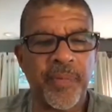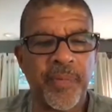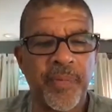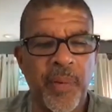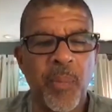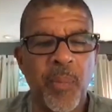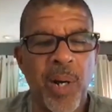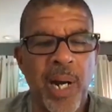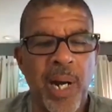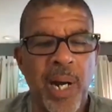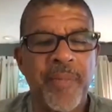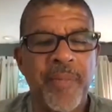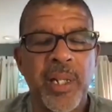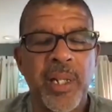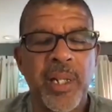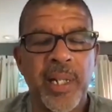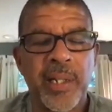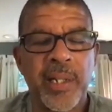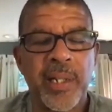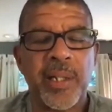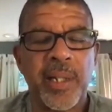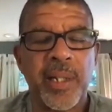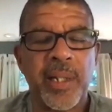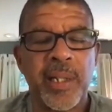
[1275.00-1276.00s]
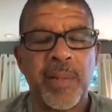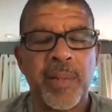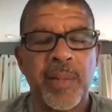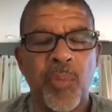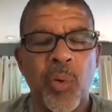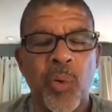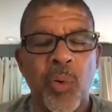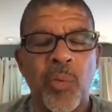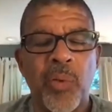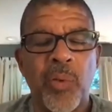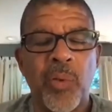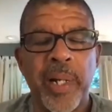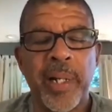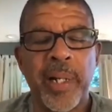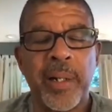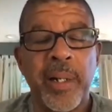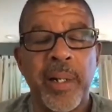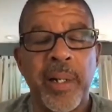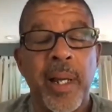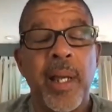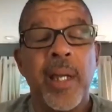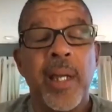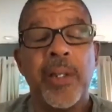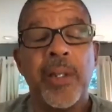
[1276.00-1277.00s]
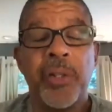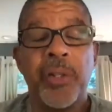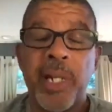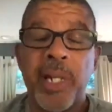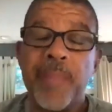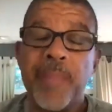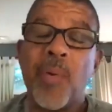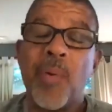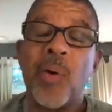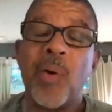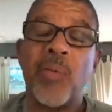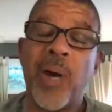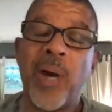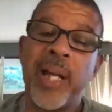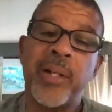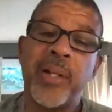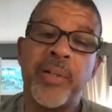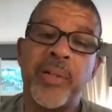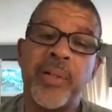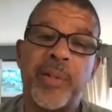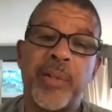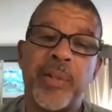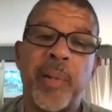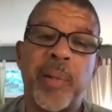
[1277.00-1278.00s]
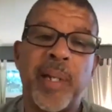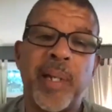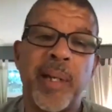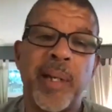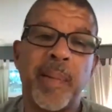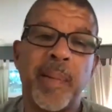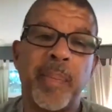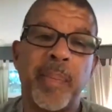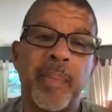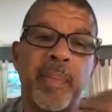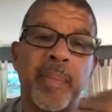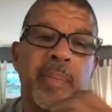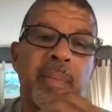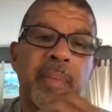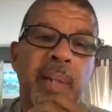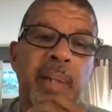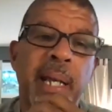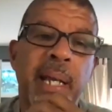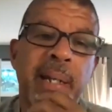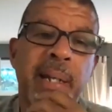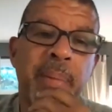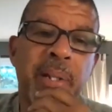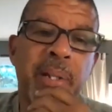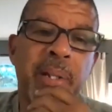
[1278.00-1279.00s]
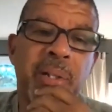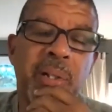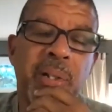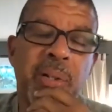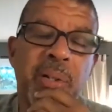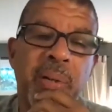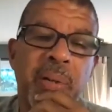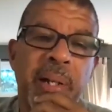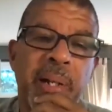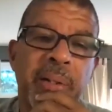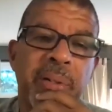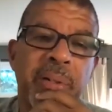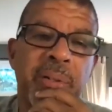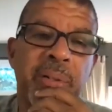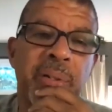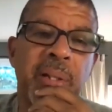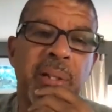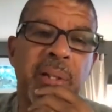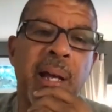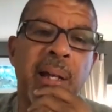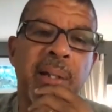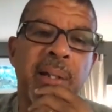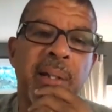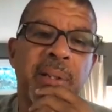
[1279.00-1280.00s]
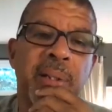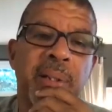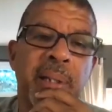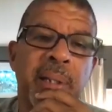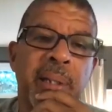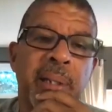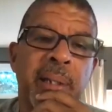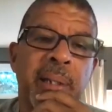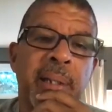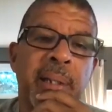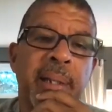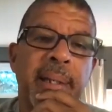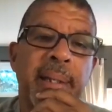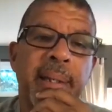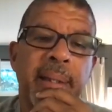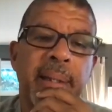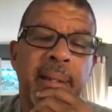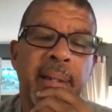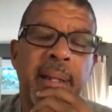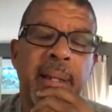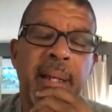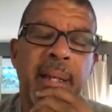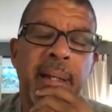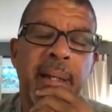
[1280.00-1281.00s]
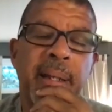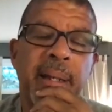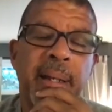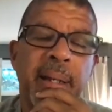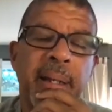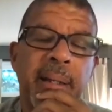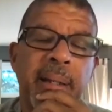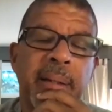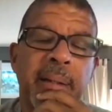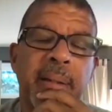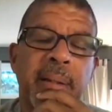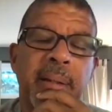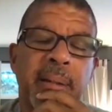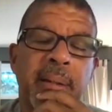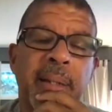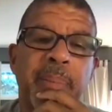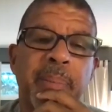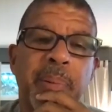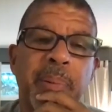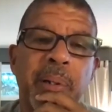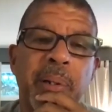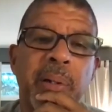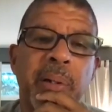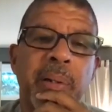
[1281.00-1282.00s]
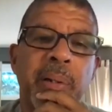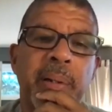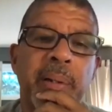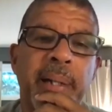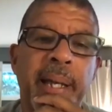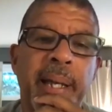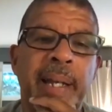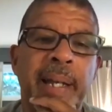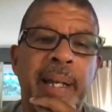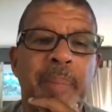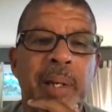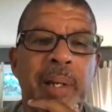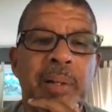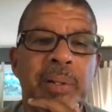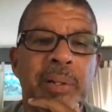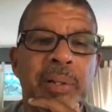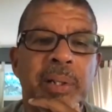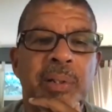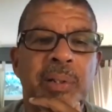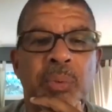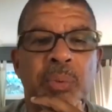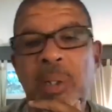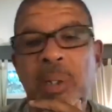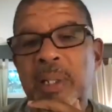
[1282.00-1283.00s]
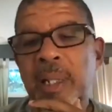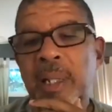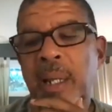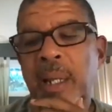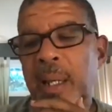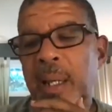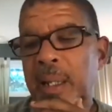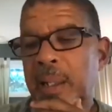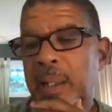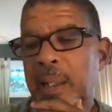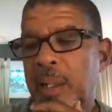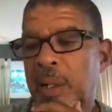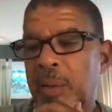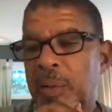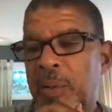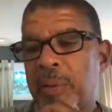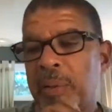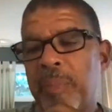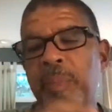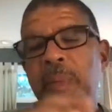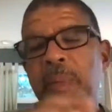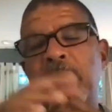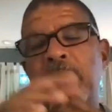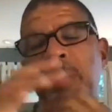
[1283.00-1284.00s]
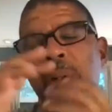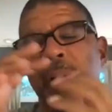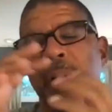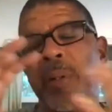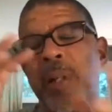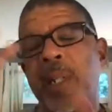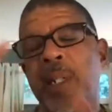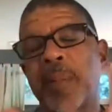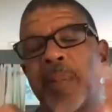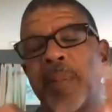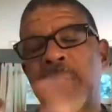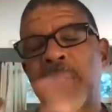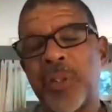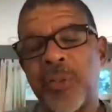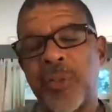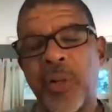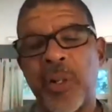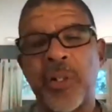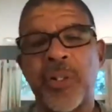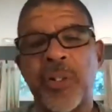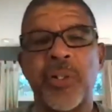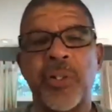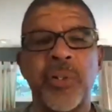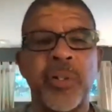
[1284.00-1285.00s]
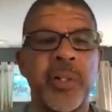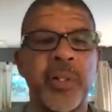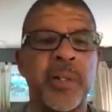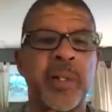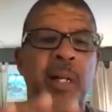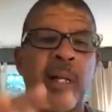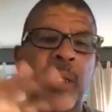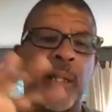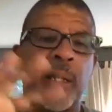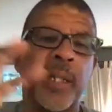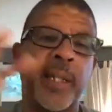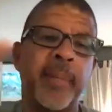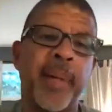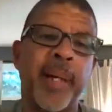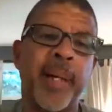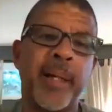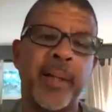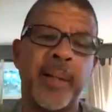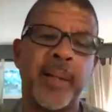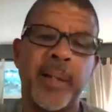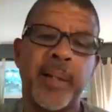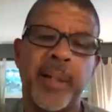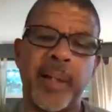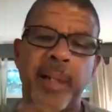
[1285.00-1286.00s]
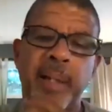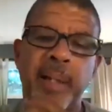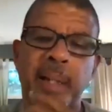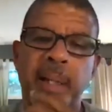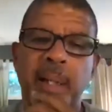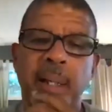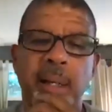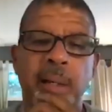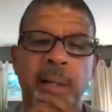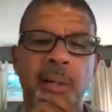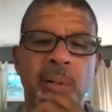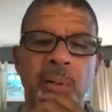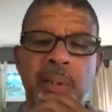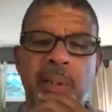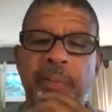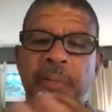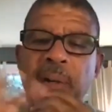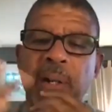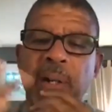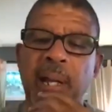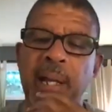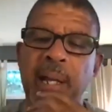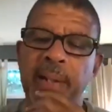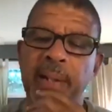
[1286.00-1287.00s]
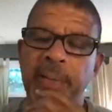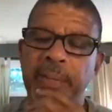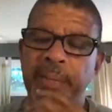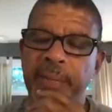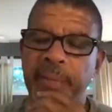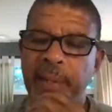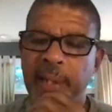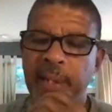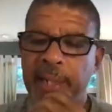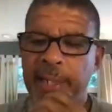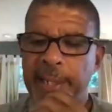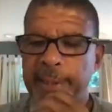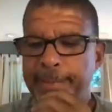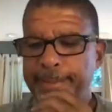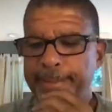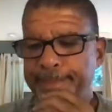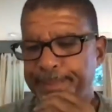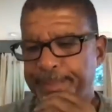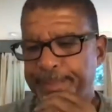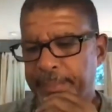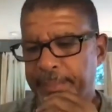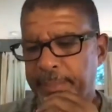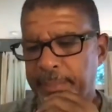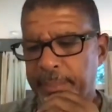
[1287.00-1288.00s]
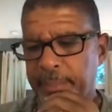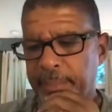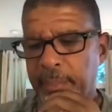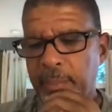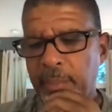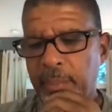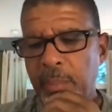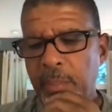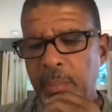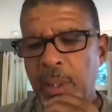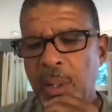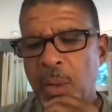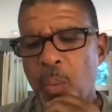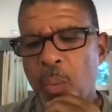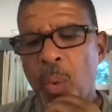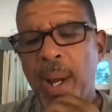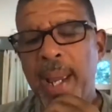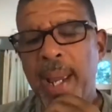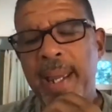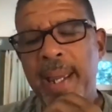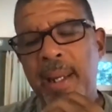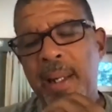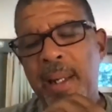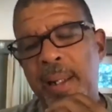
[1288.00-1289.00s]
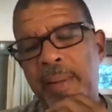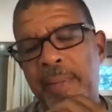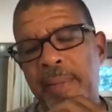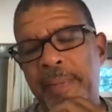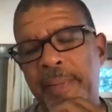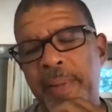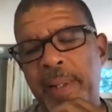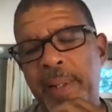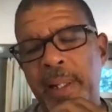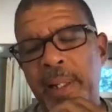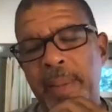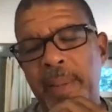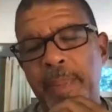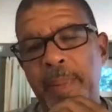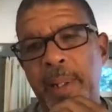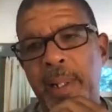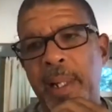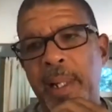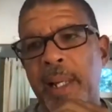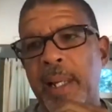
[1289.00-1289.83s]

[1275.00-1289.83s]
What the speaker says: from what I've seen, it's more rare. You see more writers become animation directors, honestly, than pure animators. Because once again, you know, you're talking about structure, you're talking about a whole different kind of a